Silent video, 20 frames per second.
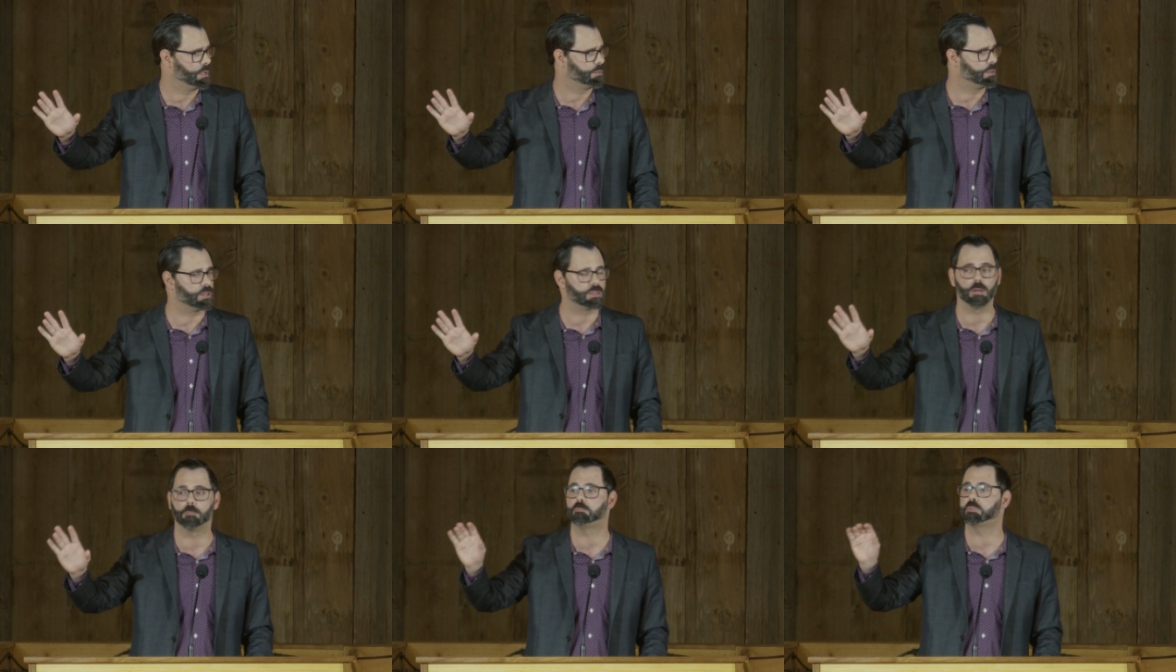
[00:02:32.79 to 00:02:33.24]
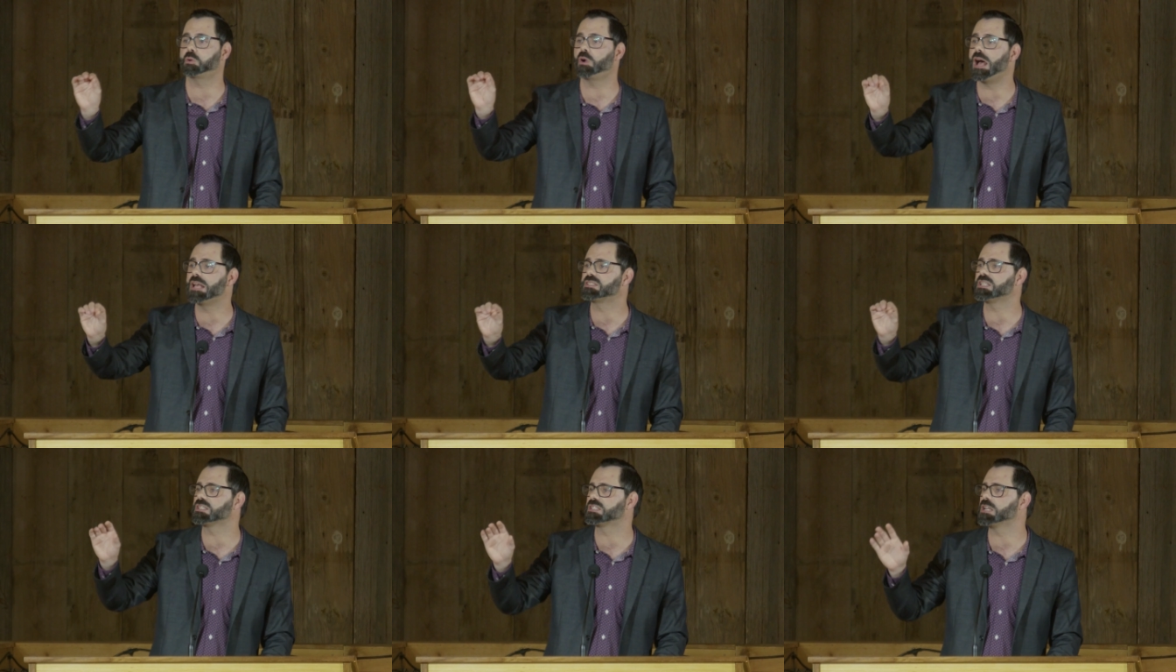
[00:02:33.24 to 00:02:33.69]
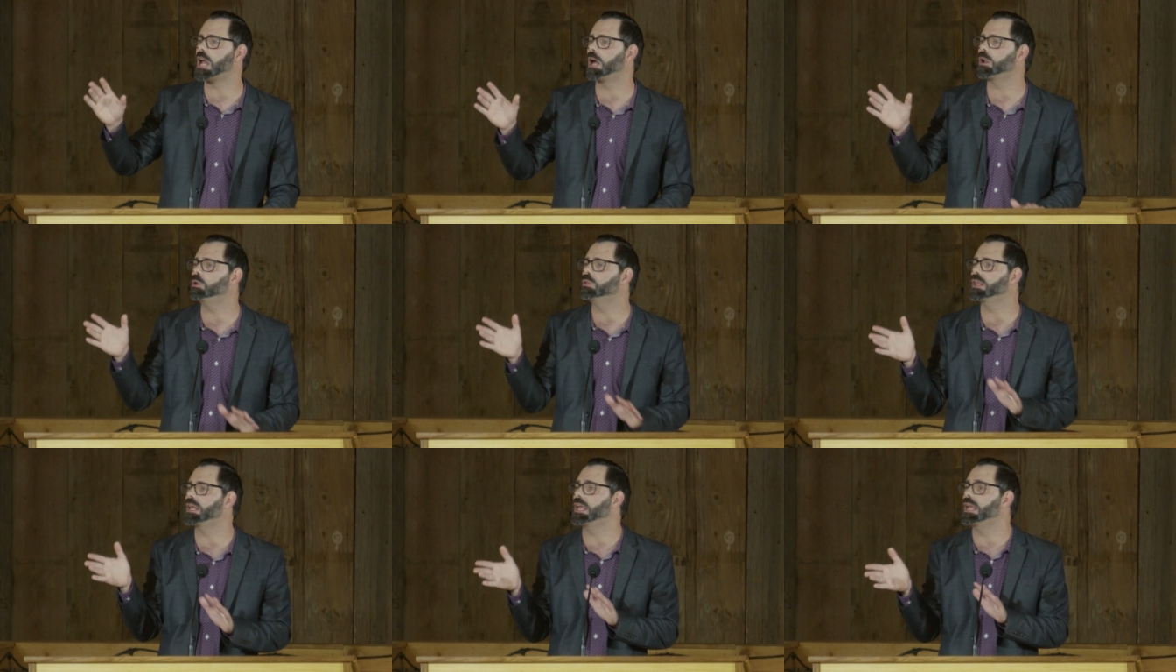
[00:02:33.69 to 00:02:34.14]
That the presence,
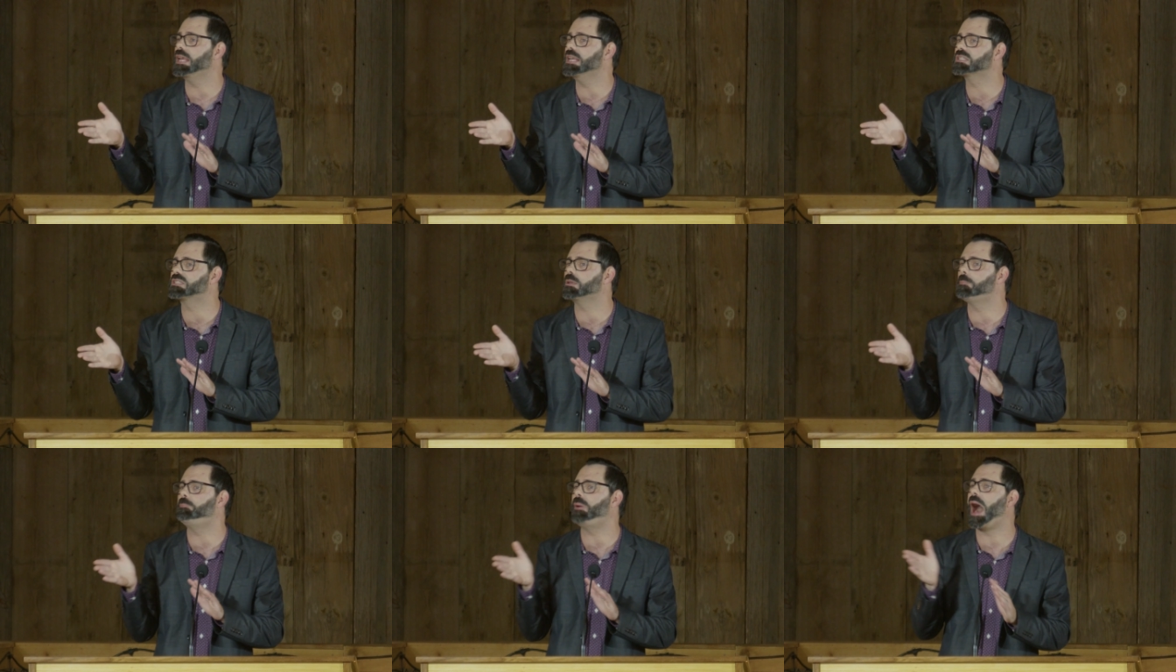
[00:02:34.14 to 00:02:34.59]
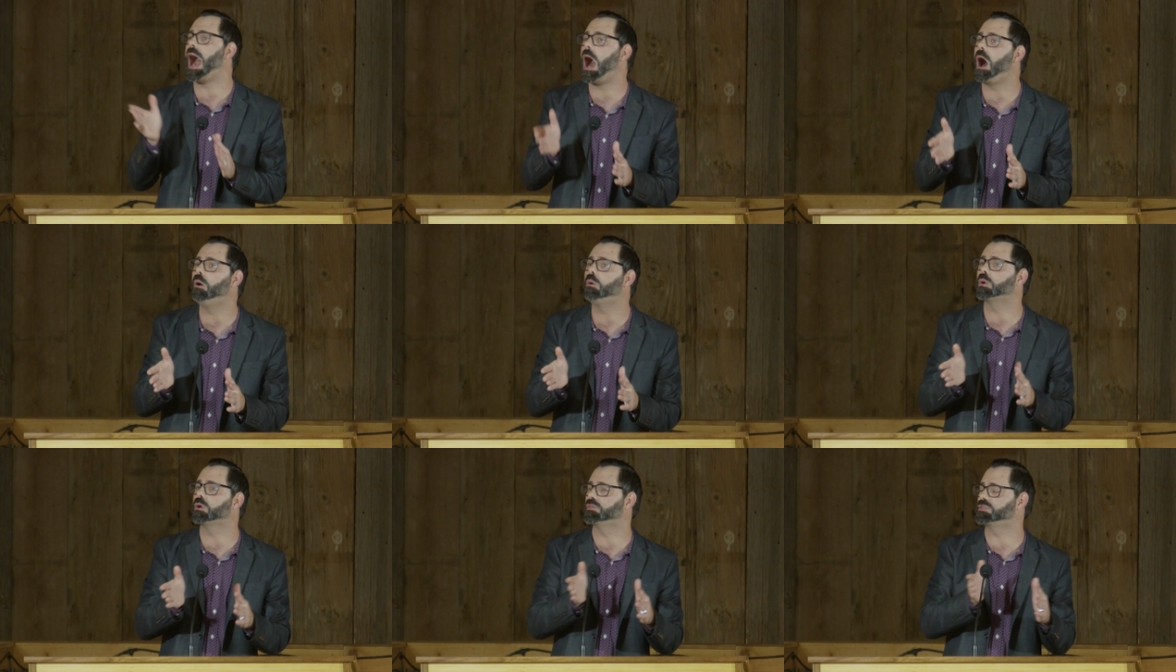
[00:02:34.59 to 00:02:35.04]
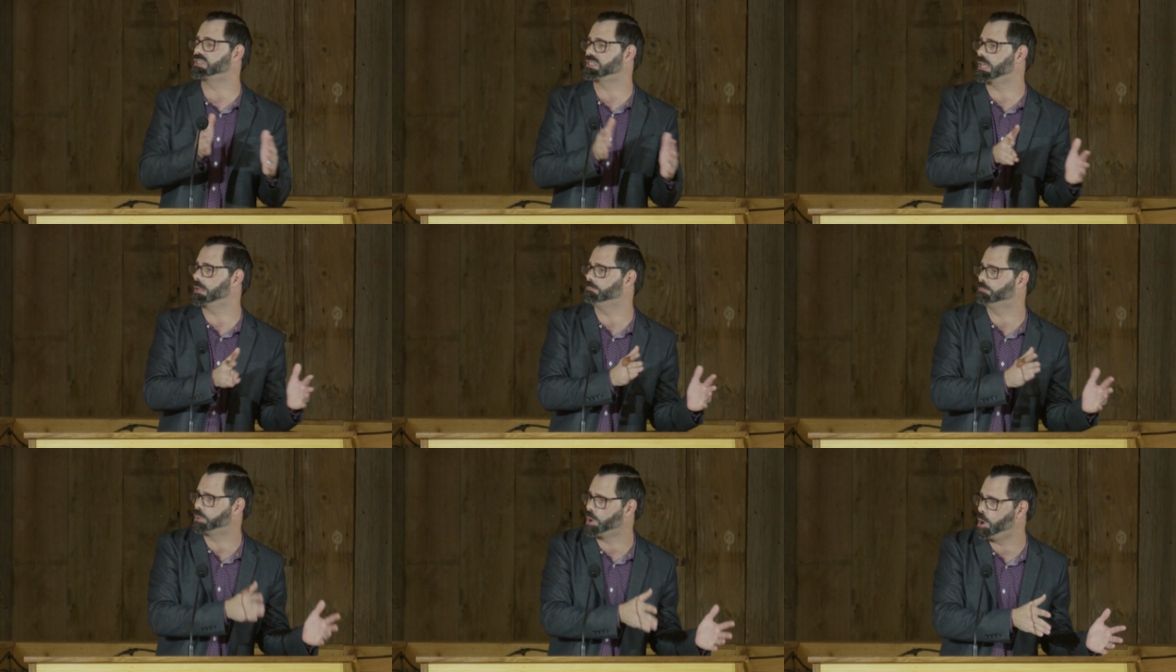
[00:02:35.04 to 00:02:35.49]
not only is the power of
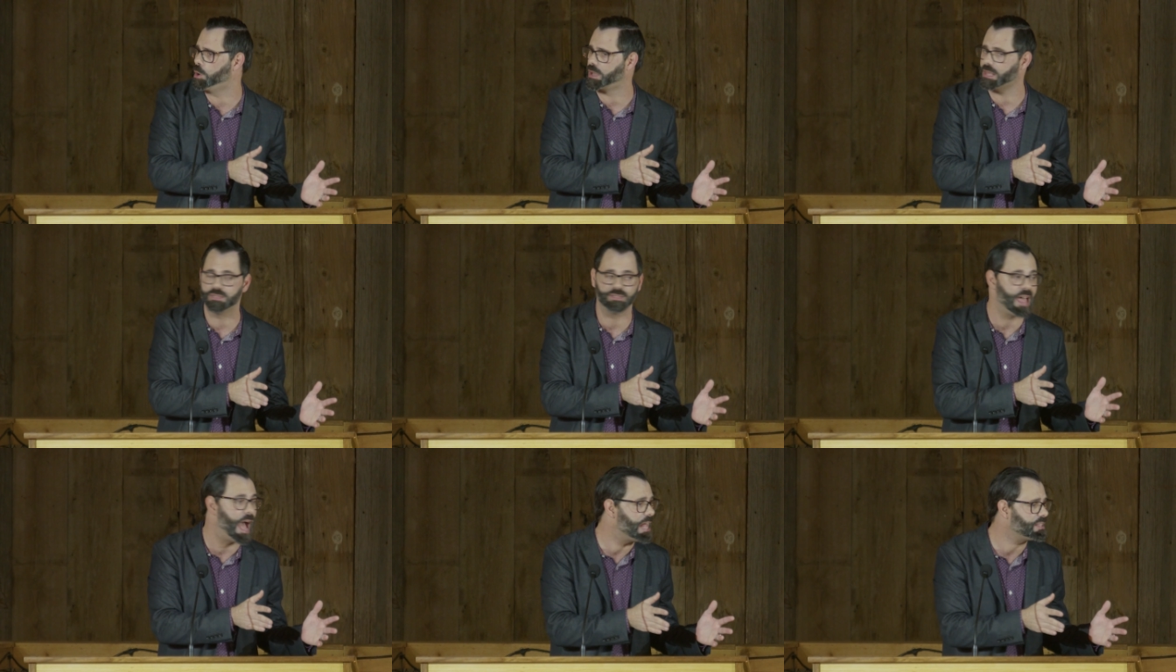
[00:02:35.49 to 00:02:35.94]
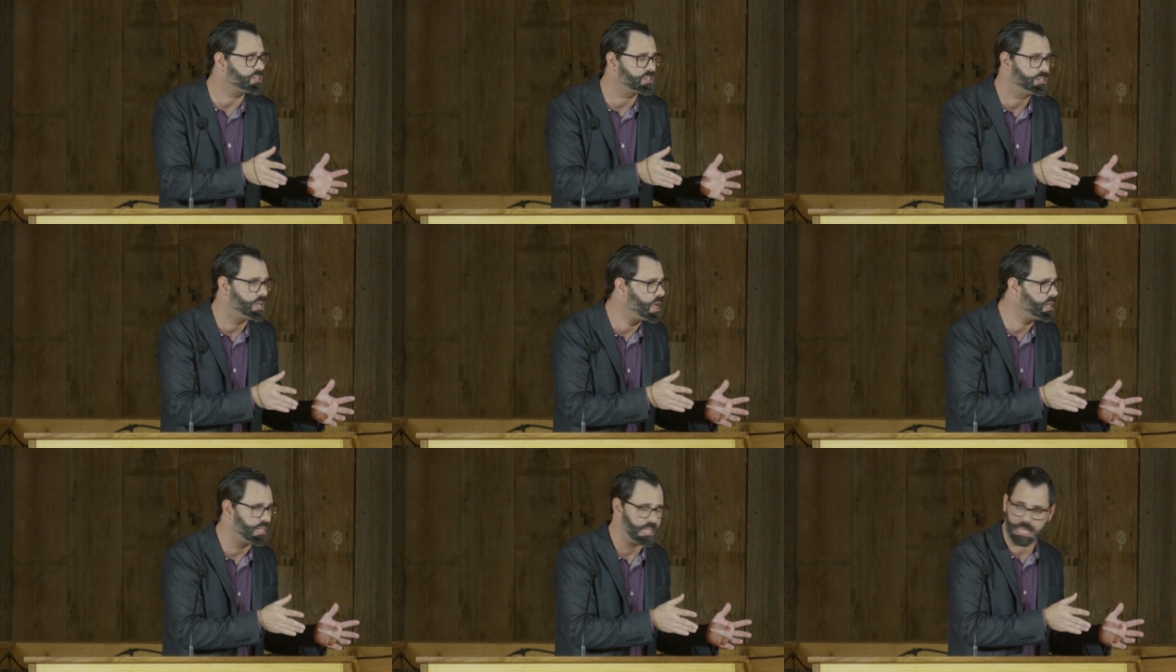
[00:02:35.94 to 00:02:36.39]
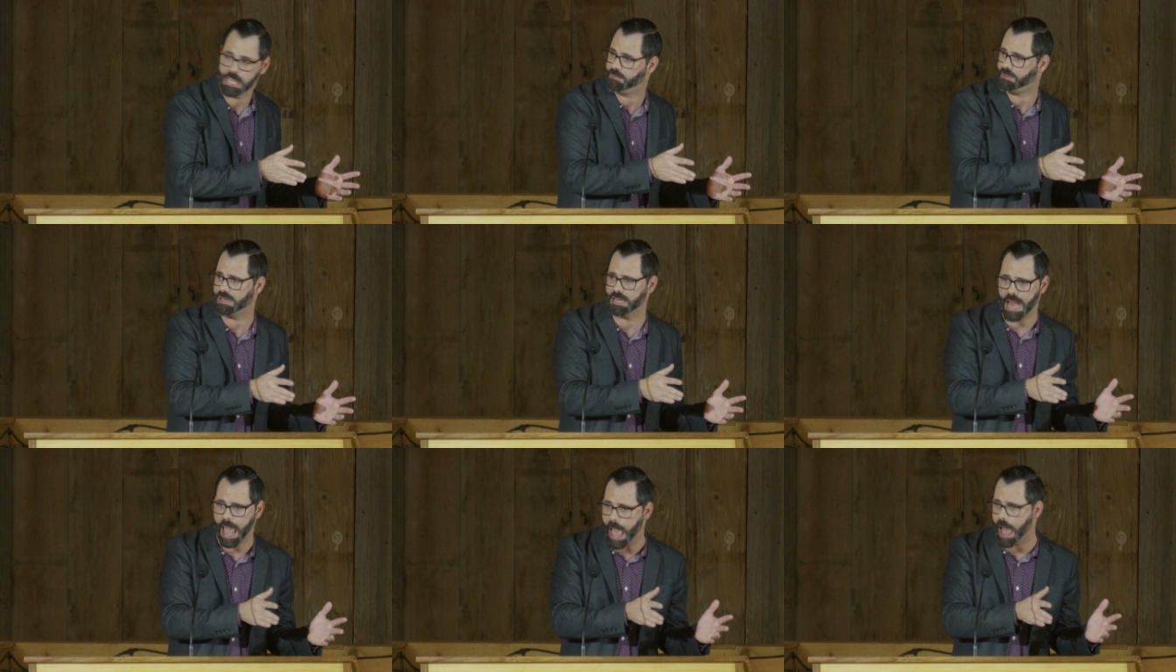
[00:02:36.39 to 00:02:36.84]
sin broken, that's done
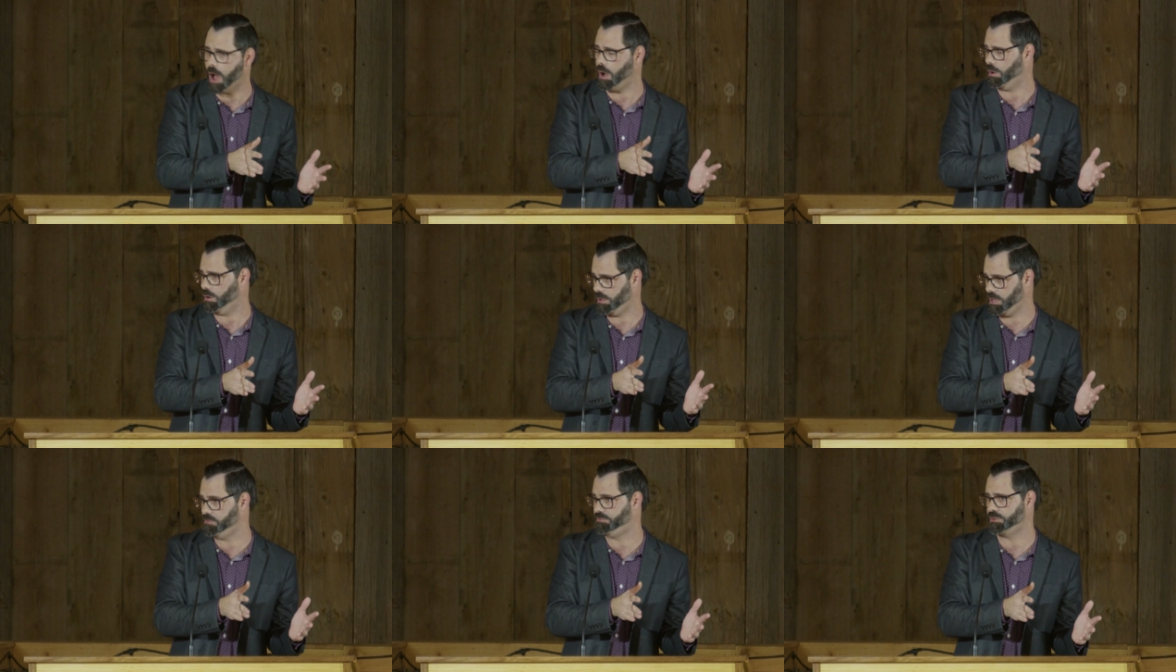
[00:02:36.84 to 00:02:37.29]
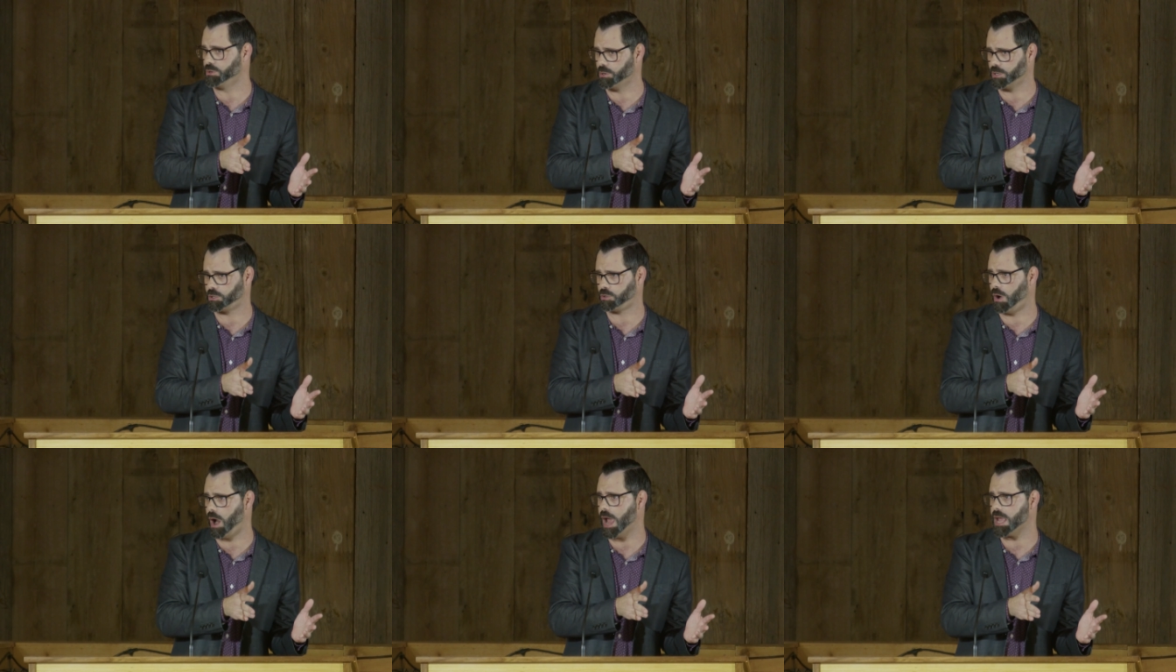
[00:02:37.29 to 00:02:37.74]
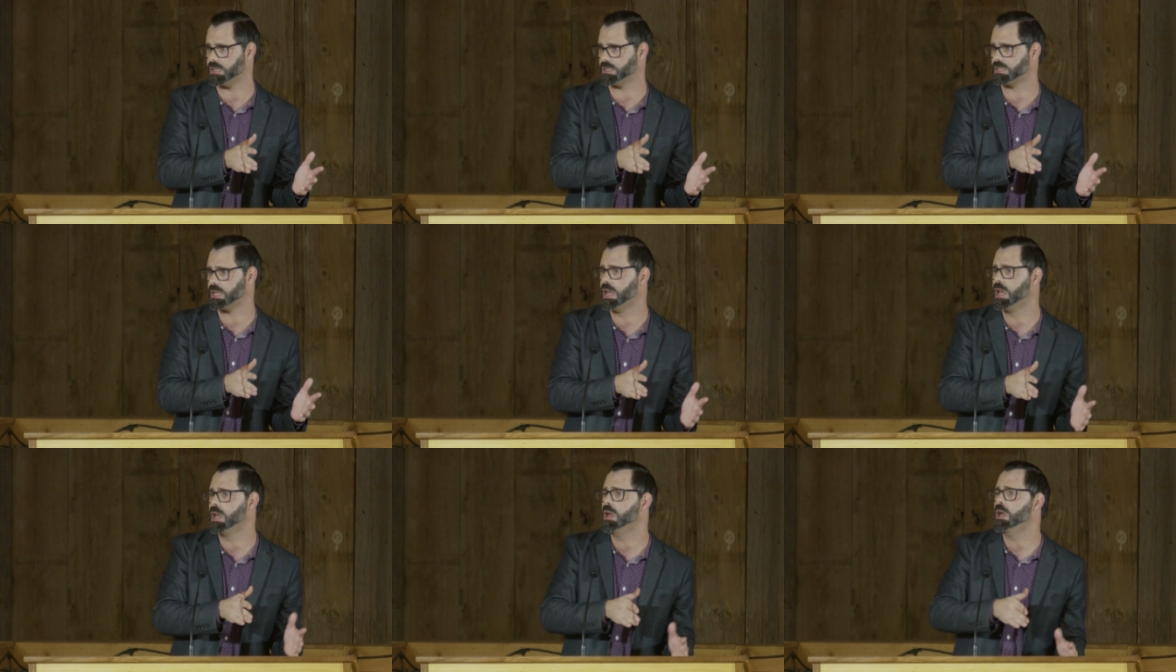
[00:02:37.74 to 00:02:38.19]
even now if you're in Christ.